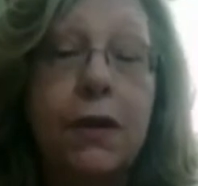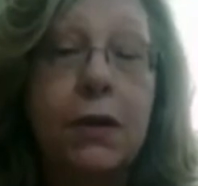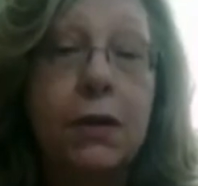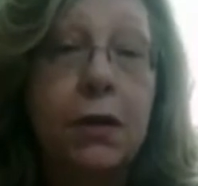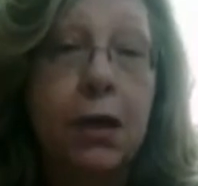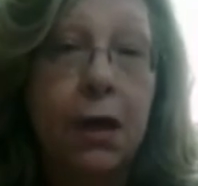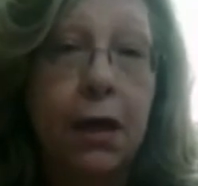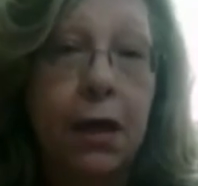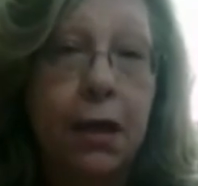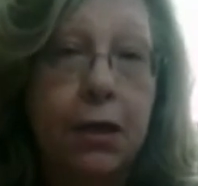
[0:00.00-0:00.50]

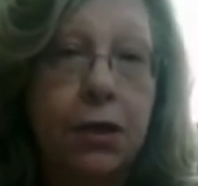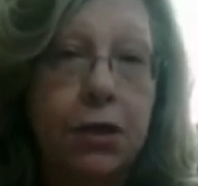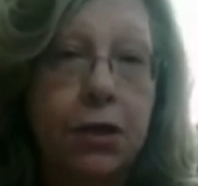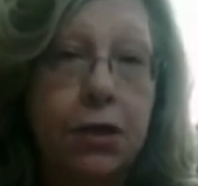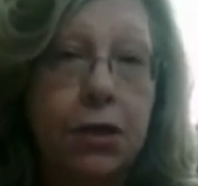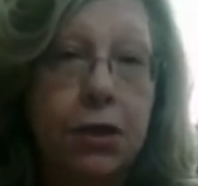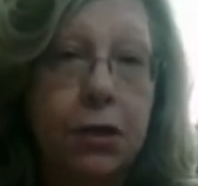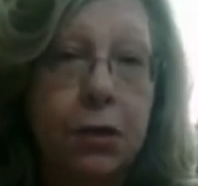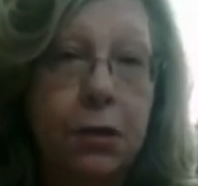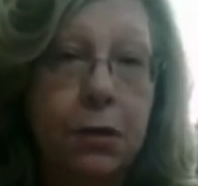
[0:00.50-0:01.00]

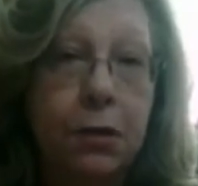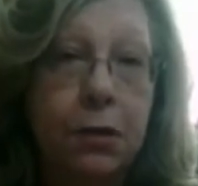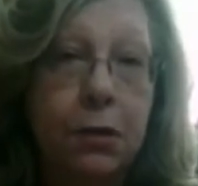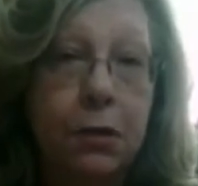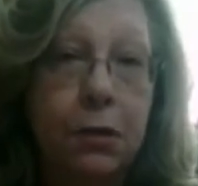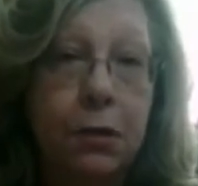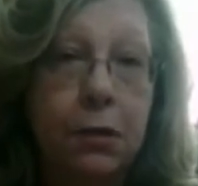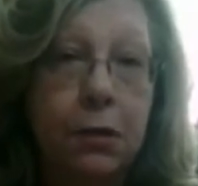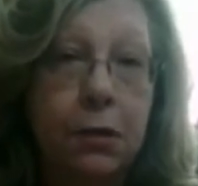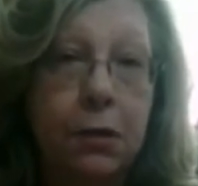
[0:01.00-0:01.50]
touch,
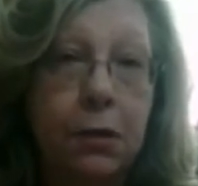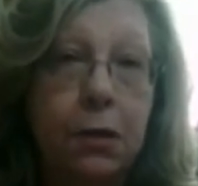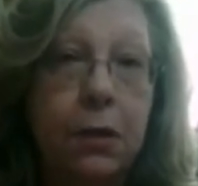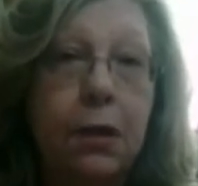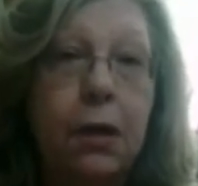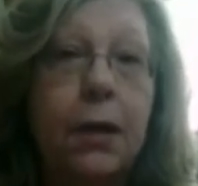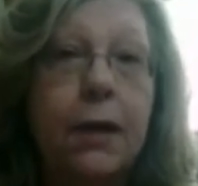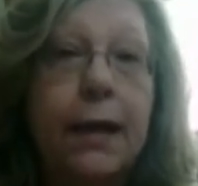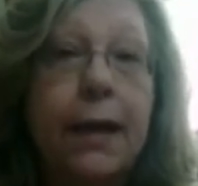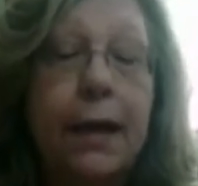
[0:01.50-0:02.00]

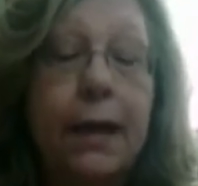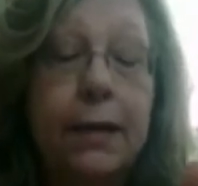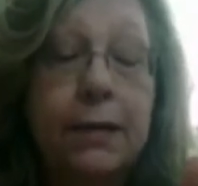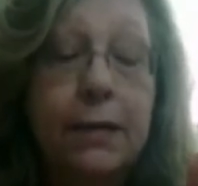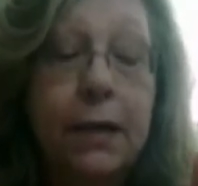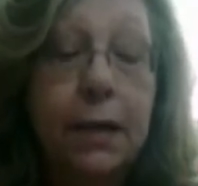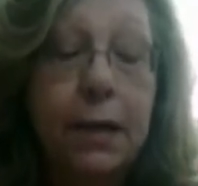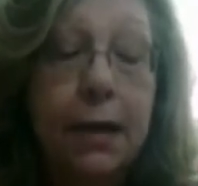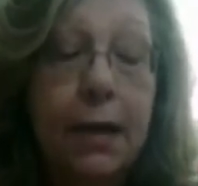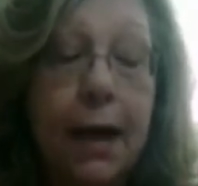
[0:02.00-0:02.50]
it
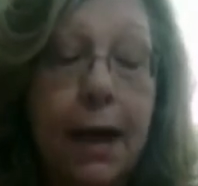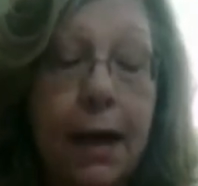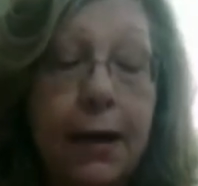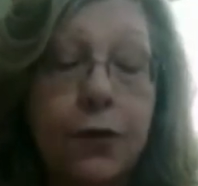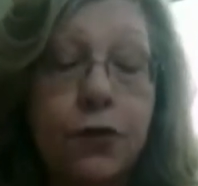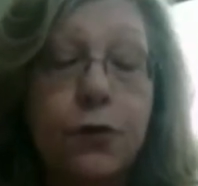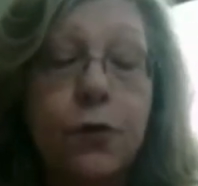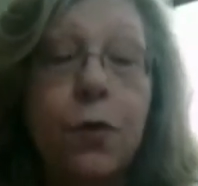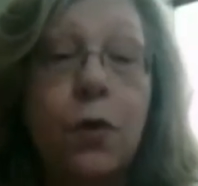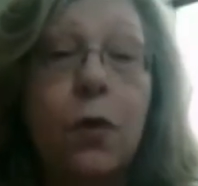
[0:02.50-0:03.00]
is a
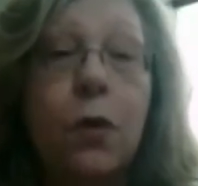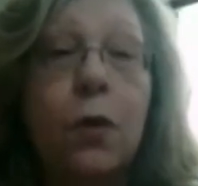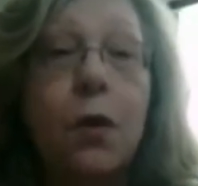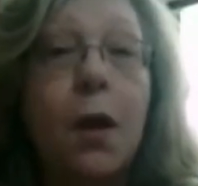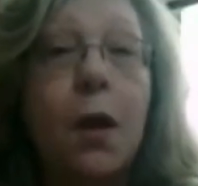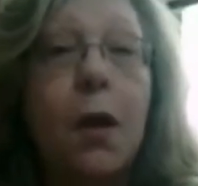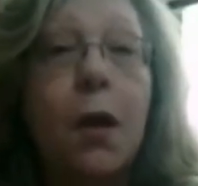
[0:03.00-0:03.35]
natural